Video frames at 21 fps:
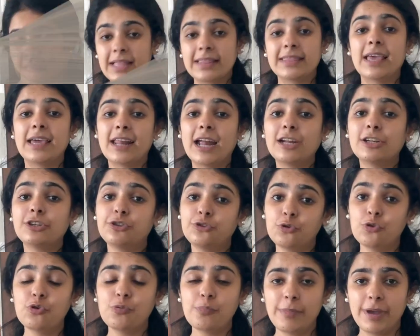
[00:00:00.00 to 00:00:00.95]
There are
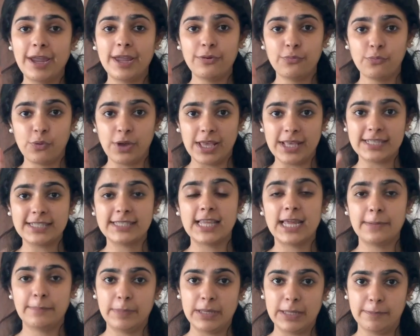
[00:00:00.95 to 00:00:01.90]
two main ways
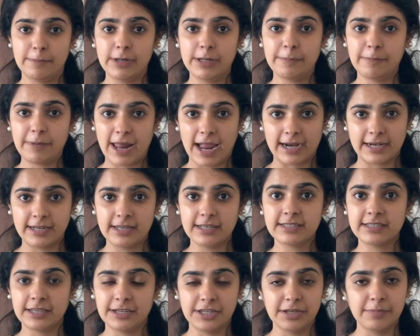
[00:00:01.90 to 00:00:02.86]
that people practice
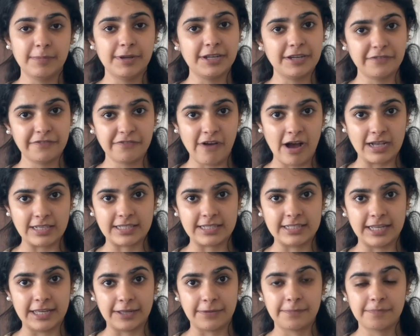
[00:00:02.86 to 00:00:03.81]
intermittent
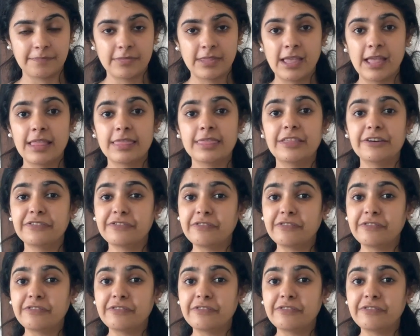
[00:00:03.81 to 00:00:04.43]
fasting. The